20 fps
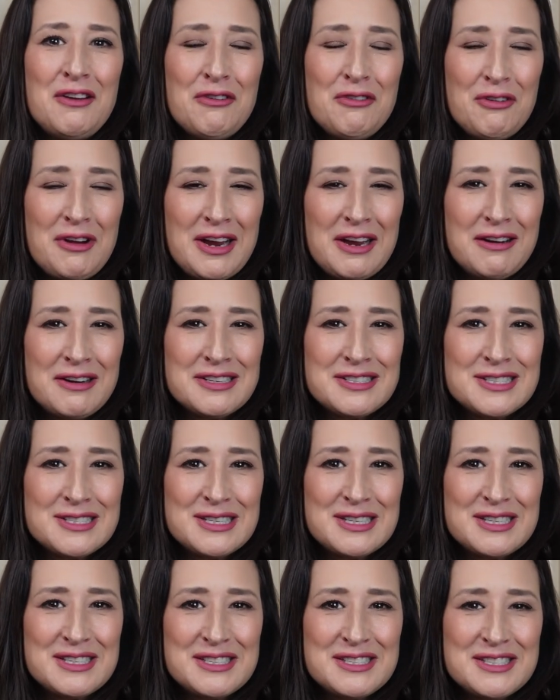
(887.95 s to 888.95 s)

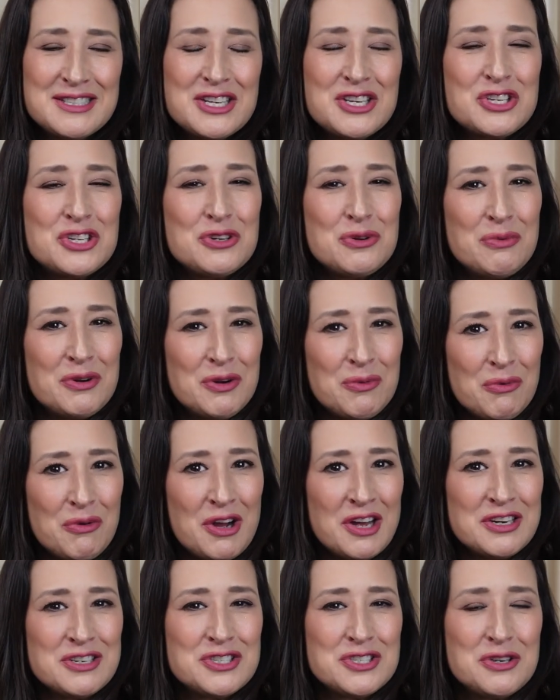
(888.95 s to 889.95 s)
fragrances that you would
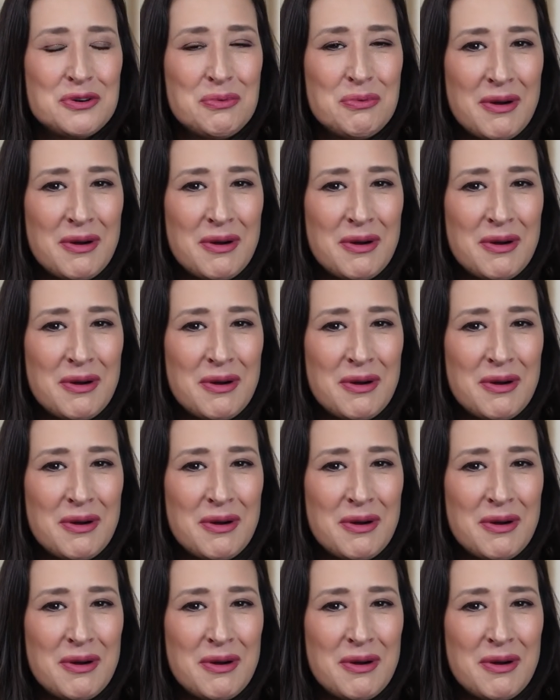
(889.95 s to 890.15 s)
want to